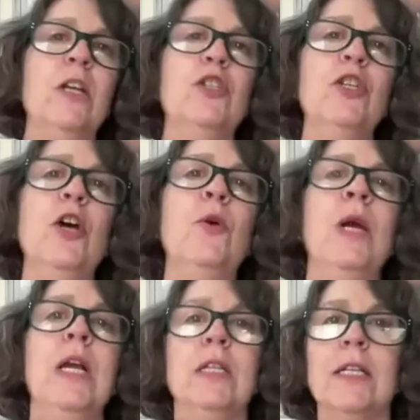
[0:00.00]
So
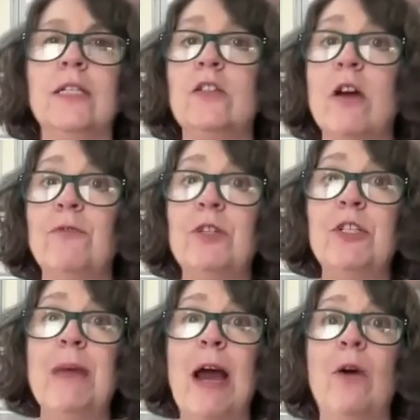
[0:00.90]
let's talk
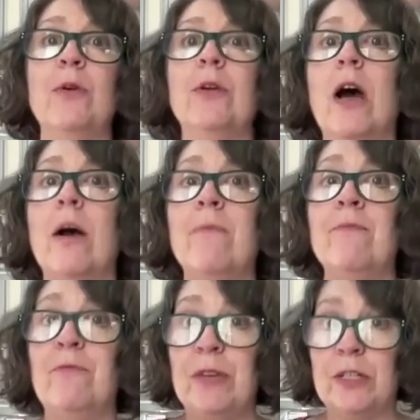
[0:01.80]
first about
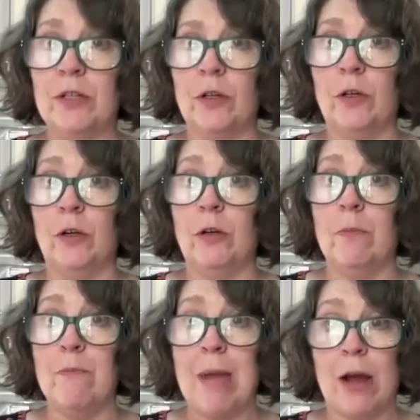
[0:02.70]

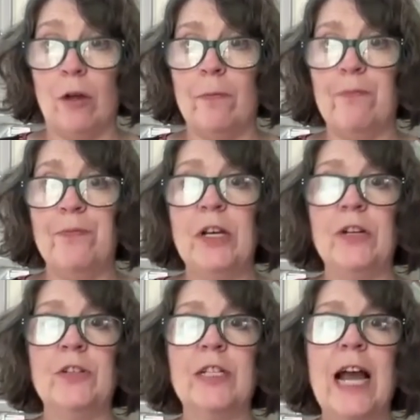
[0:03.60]
physical mail.
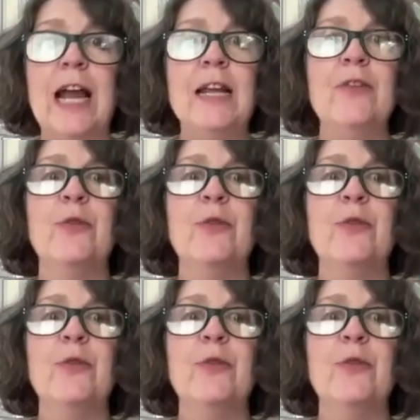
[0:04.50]
There's kind of